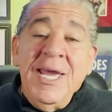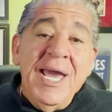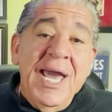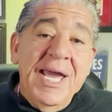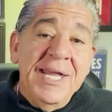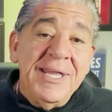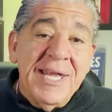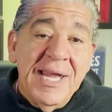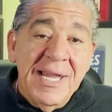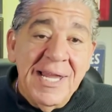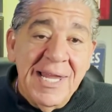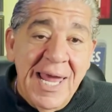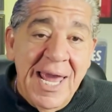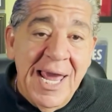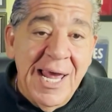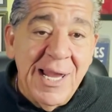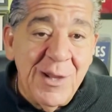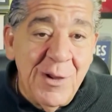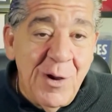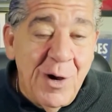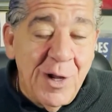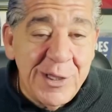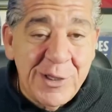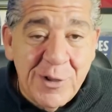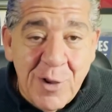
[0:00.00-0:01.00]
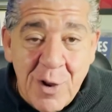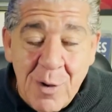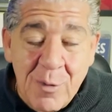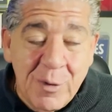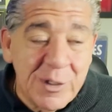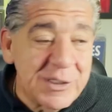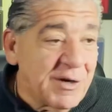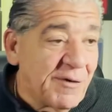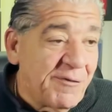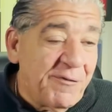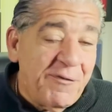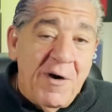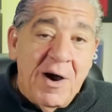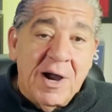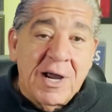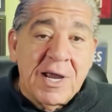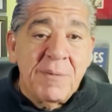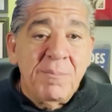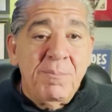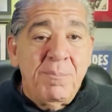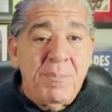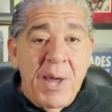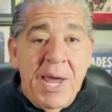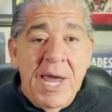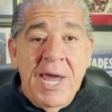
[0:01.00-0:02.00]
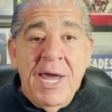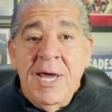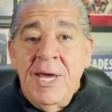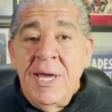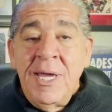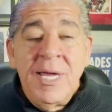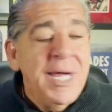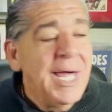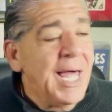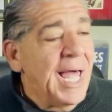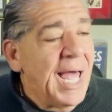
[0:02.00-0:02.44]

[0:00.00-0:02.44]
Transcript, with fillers: And the landlord thought it was a fucking bear.